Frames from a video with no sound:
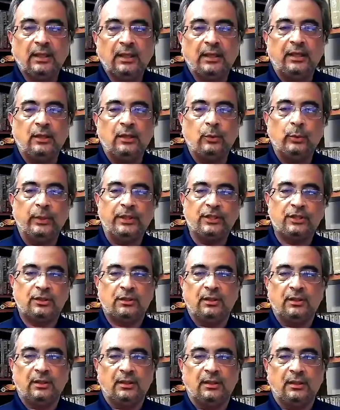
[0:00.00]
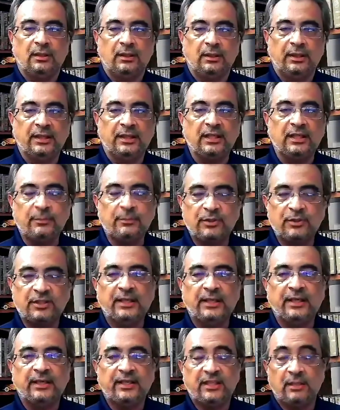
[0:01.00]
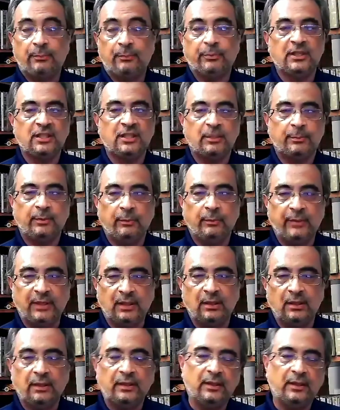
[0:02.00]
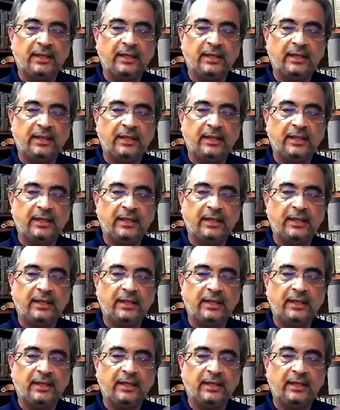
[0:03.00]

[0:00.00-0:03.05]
in which it is presented as a principle, well,